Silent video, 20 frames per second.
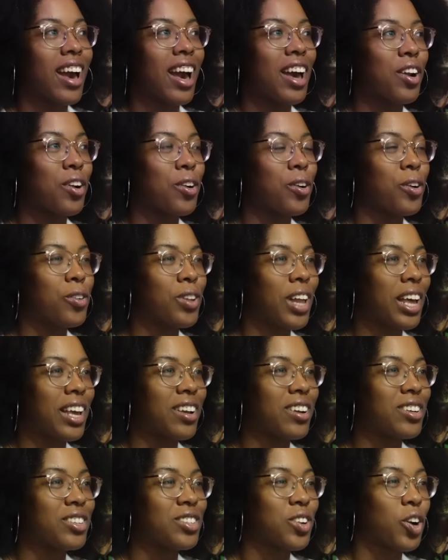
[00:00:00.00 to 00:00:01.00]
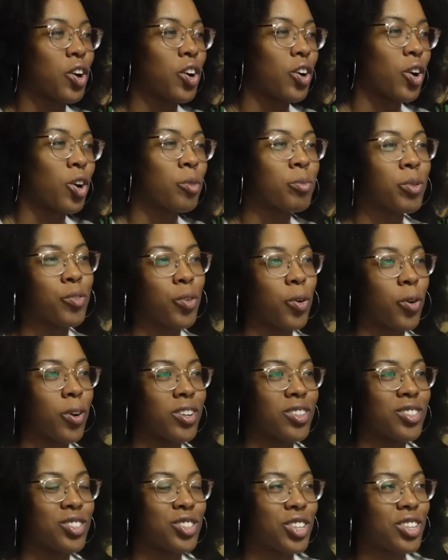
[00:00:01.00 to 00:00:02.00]
i don't know like
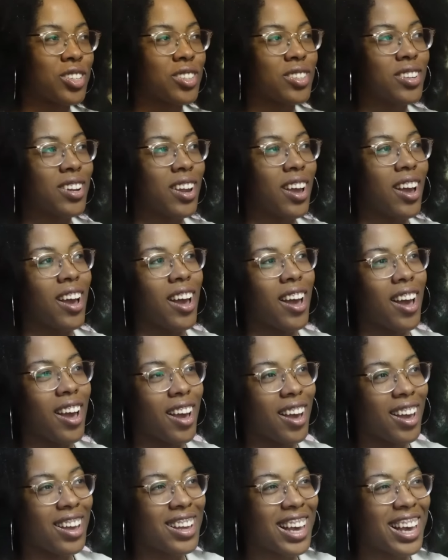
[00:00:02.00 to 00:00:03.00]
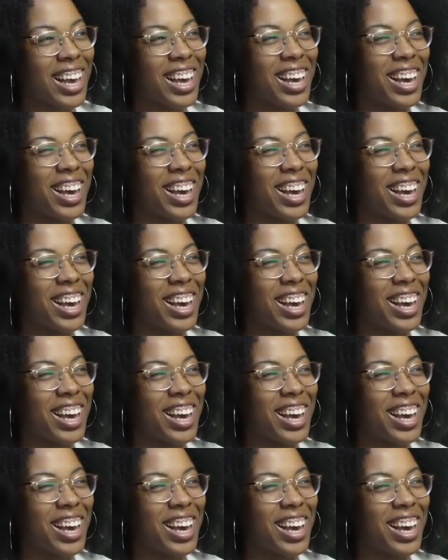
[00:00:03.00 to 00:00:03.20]
herbivores should yeah,